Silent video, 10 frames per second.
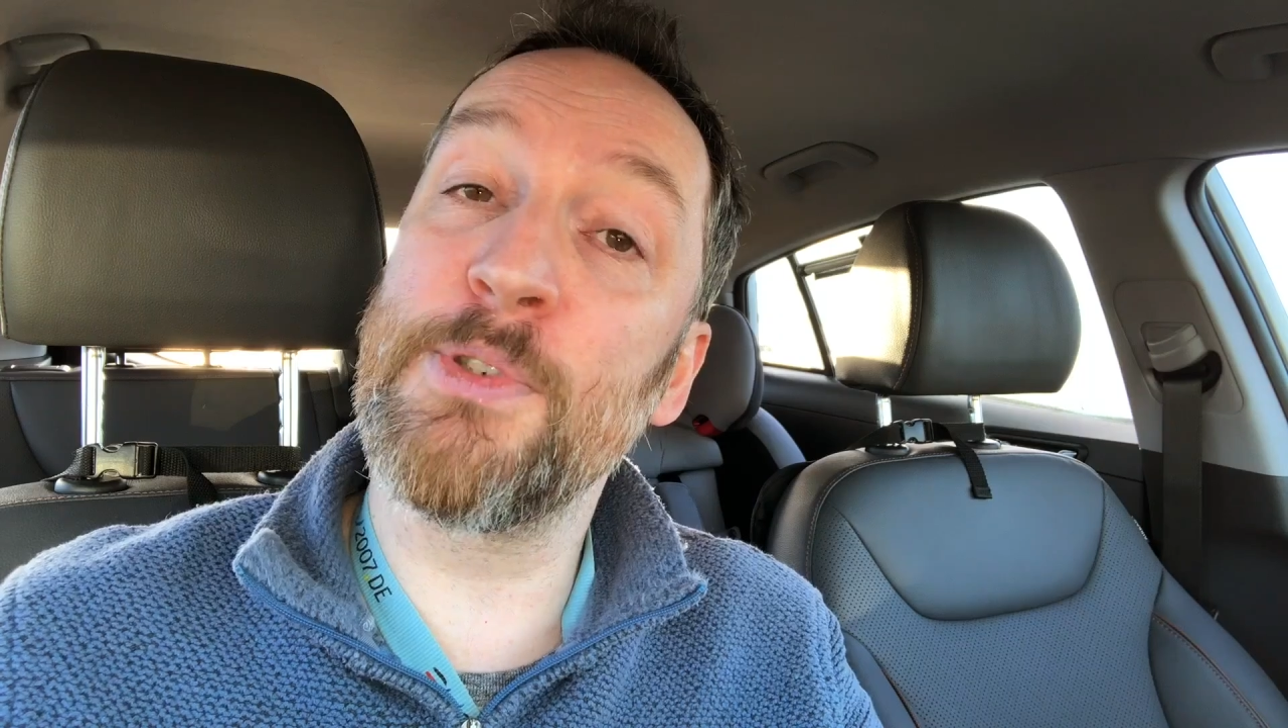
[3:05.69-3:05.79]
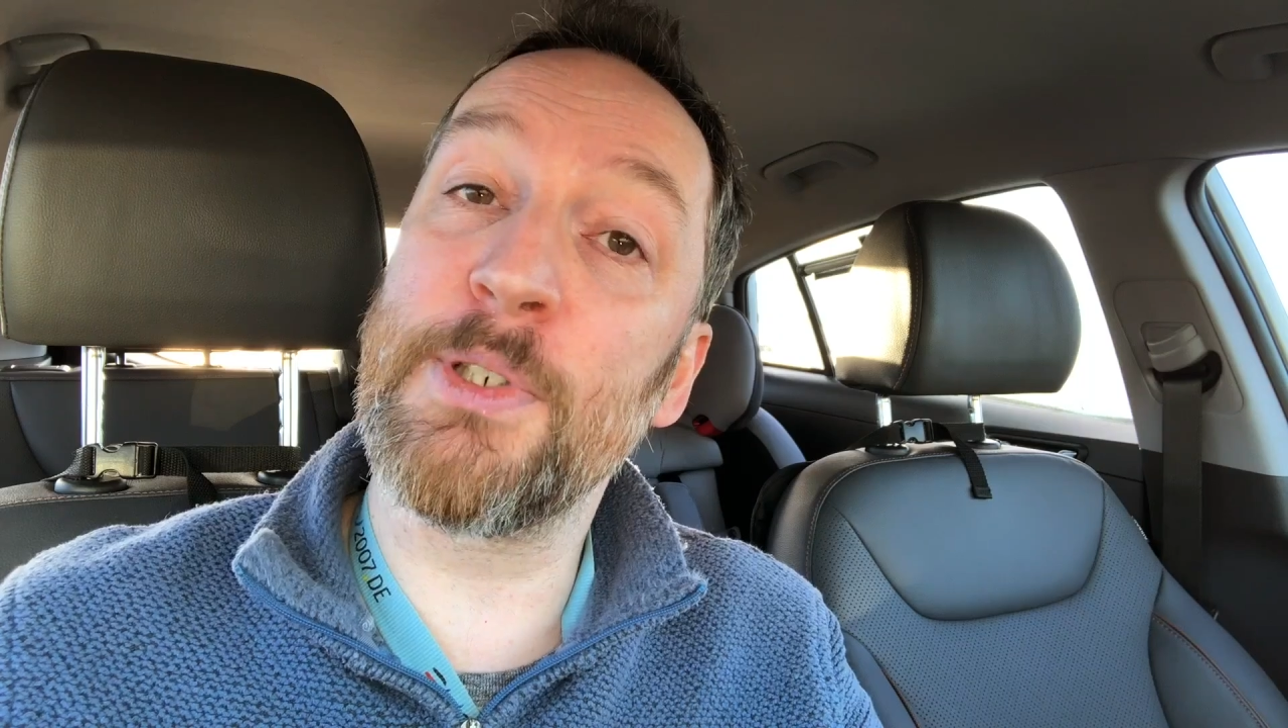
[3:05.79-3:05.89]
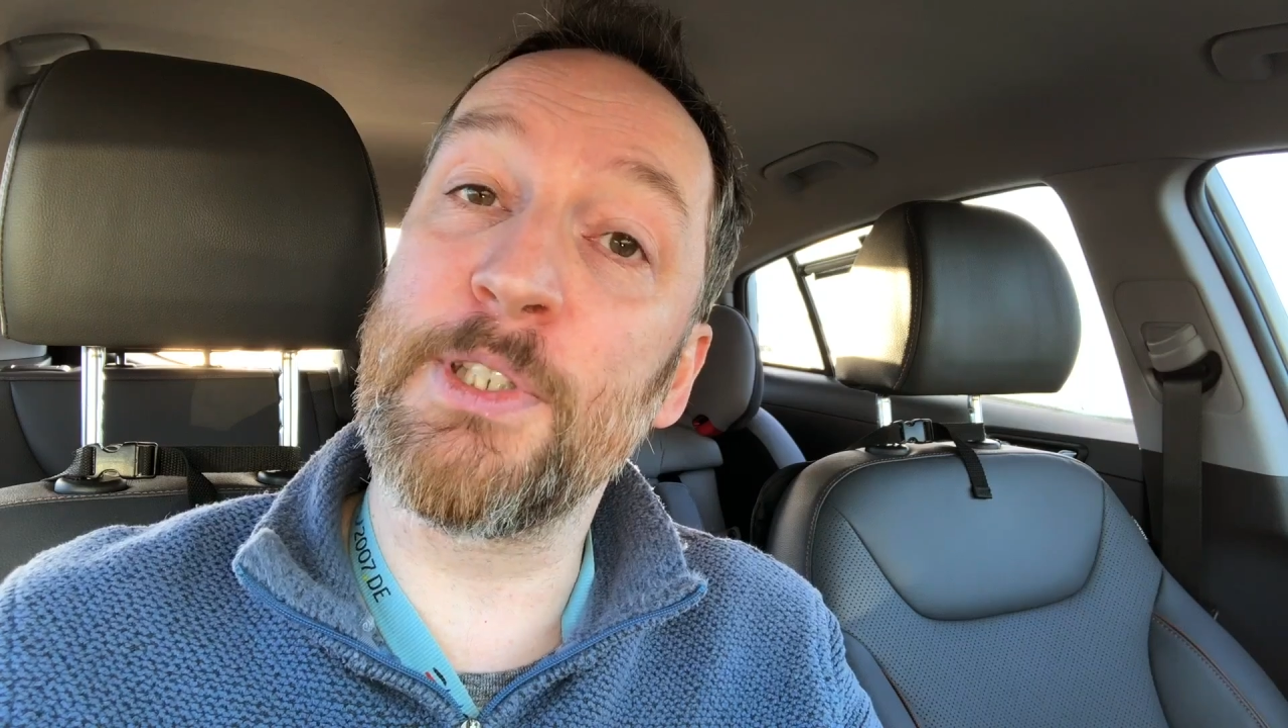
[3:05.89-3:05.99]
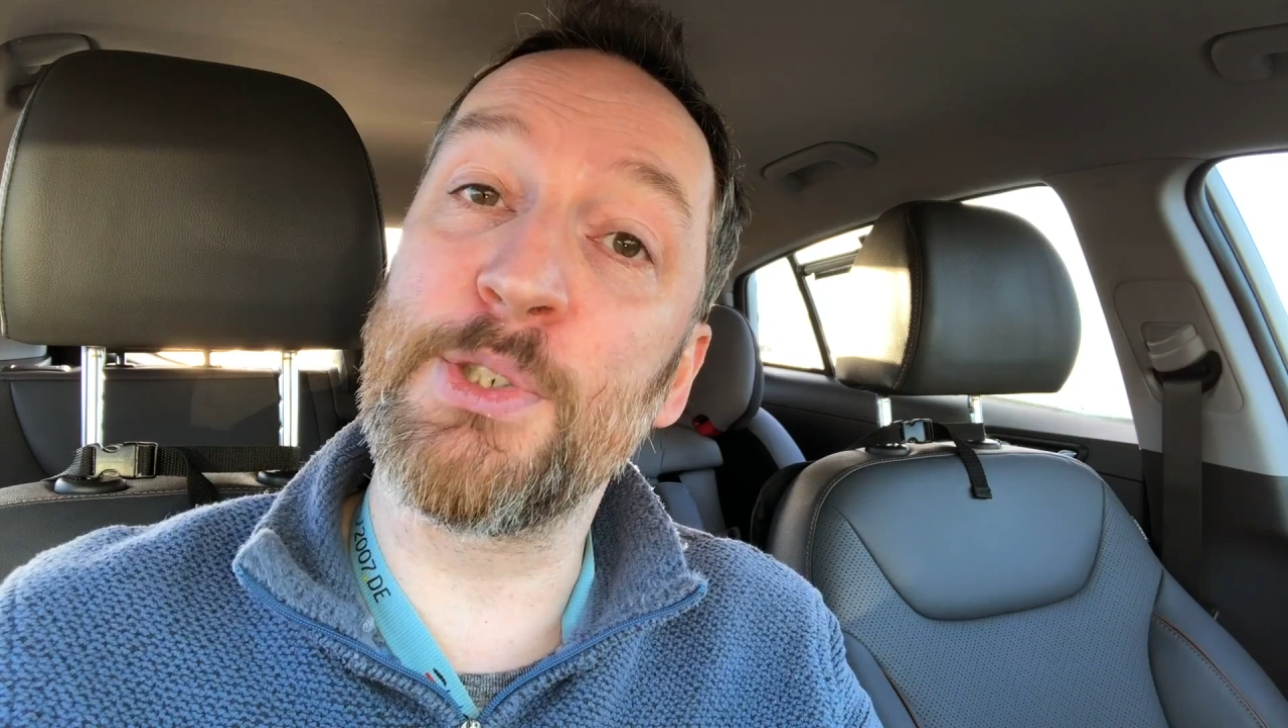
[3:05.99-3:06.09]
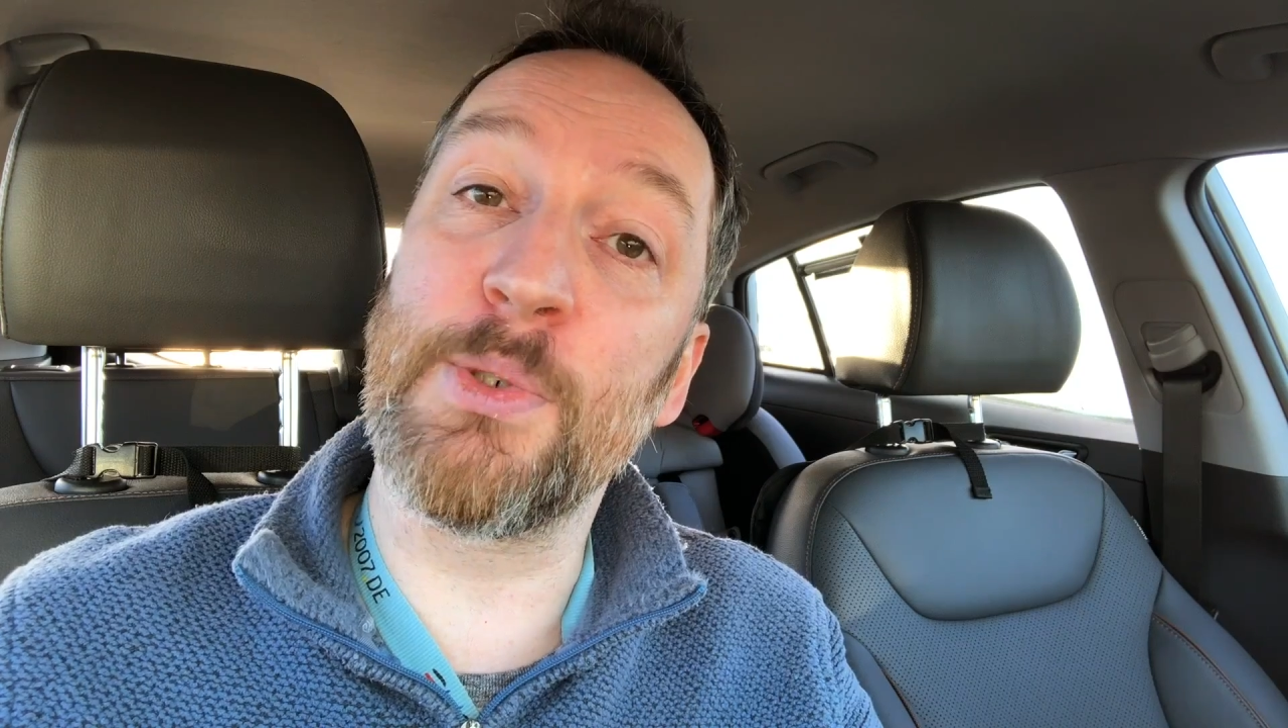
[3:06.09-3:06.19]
you enjoyed this